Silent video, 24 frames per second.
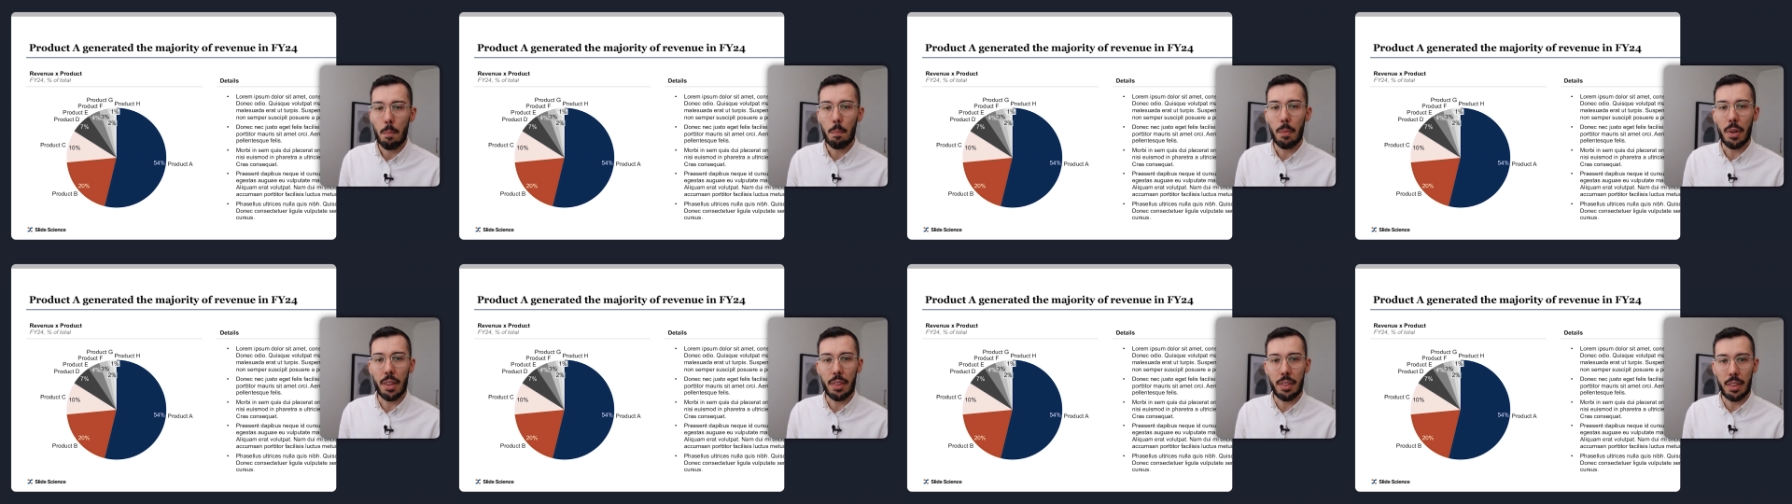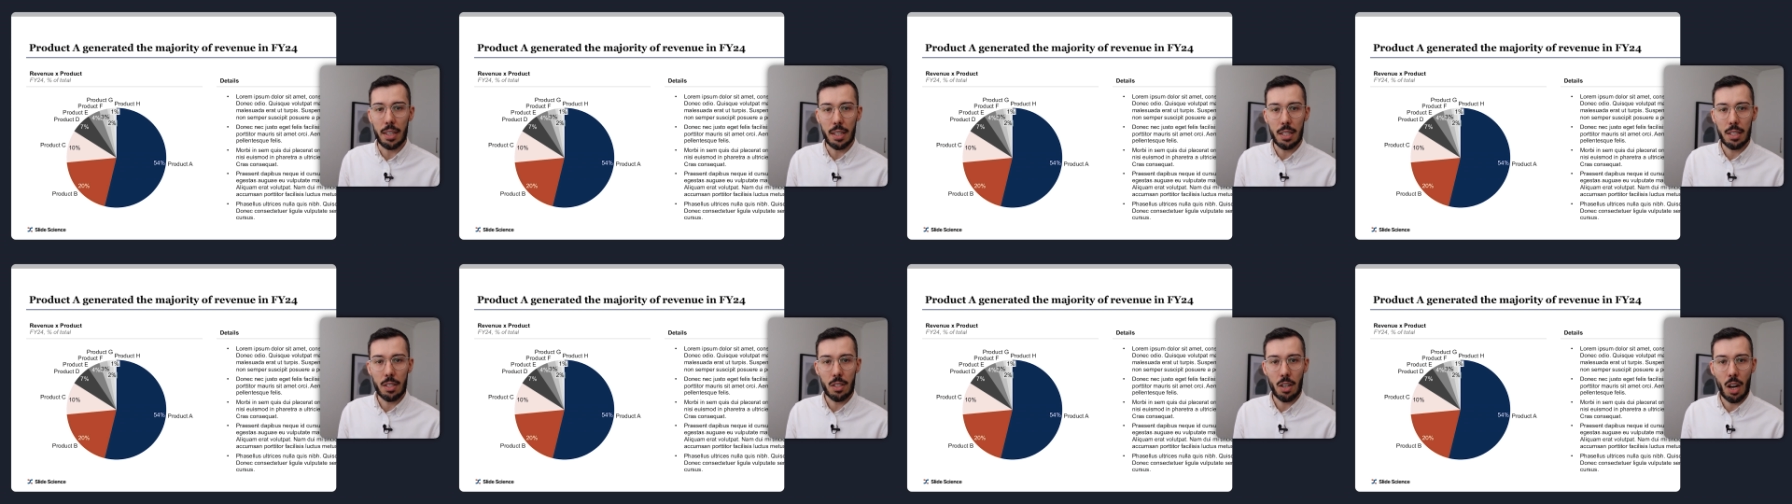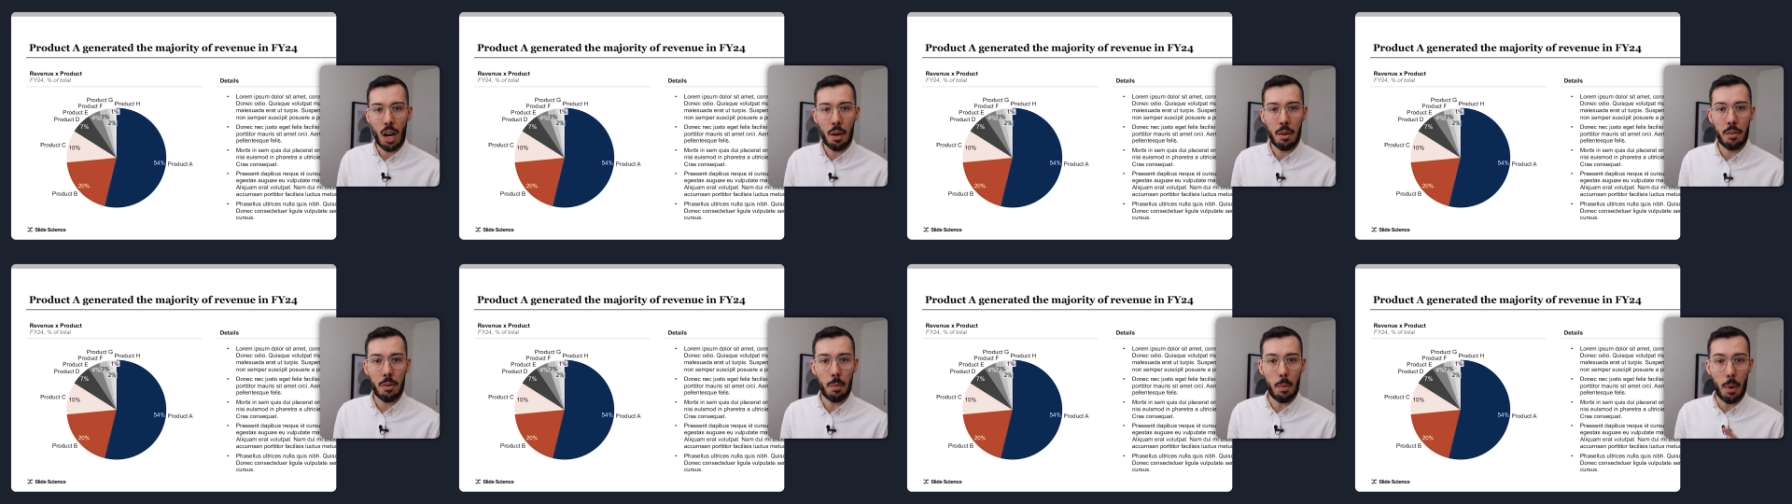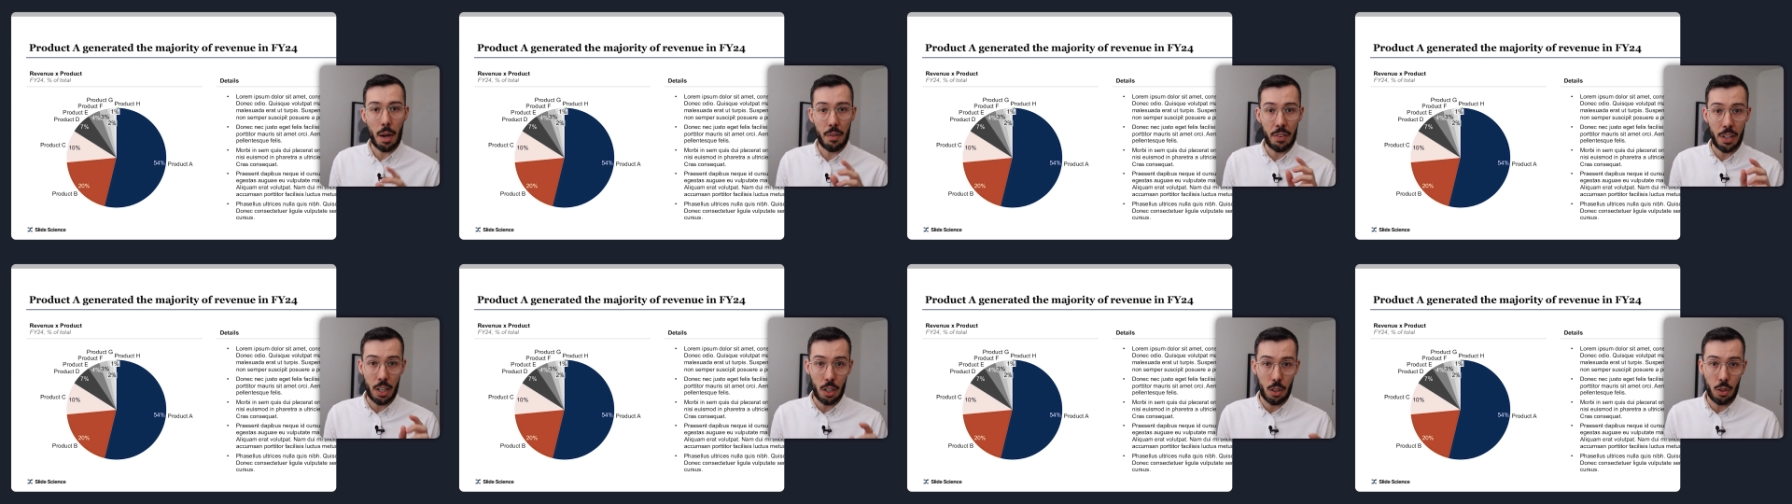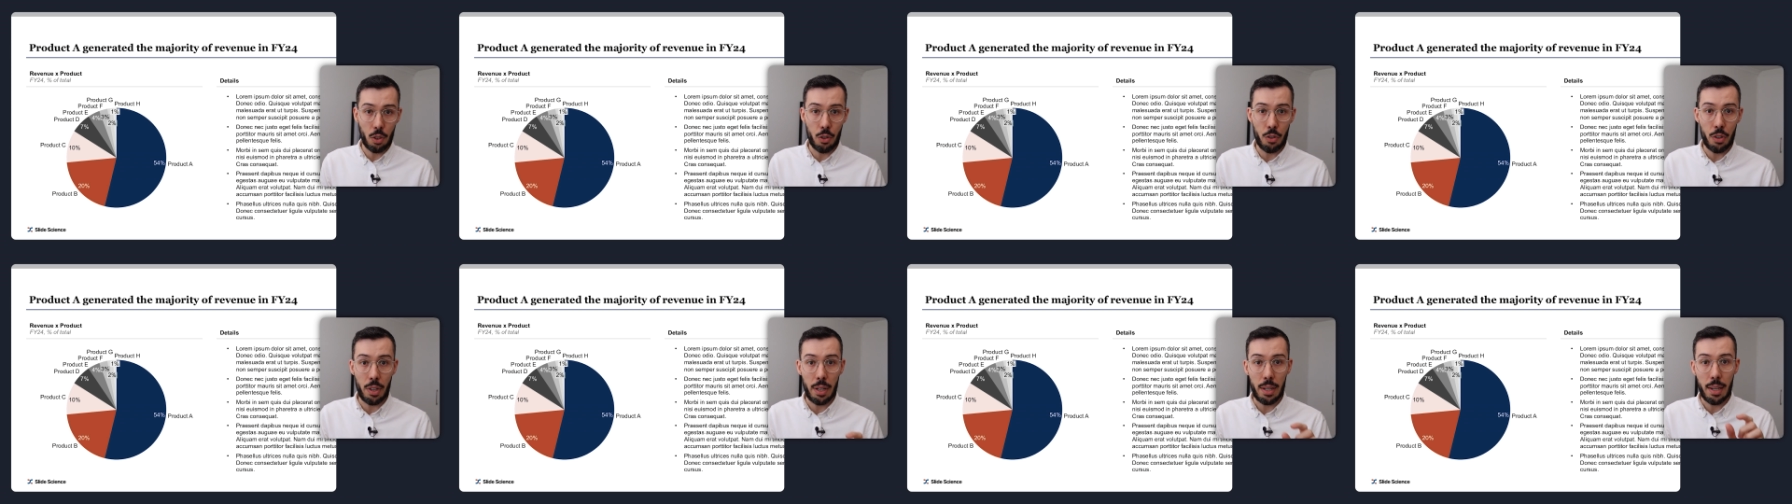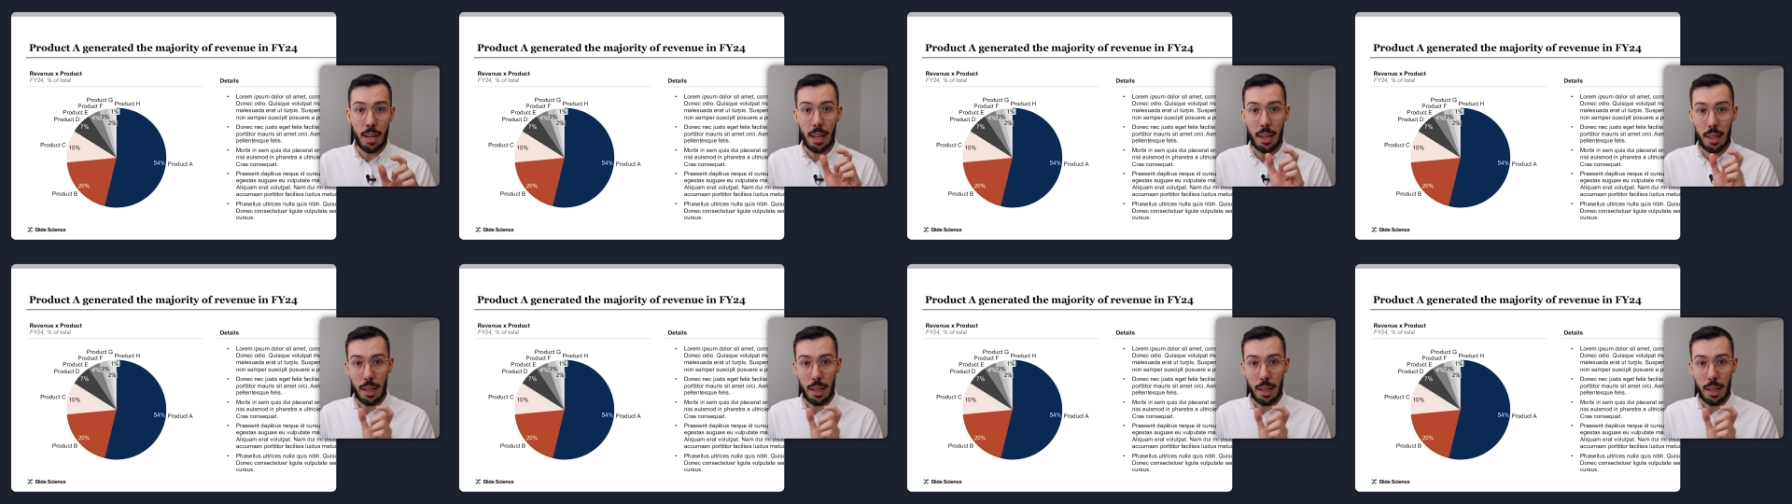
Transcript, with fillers: but this time I've included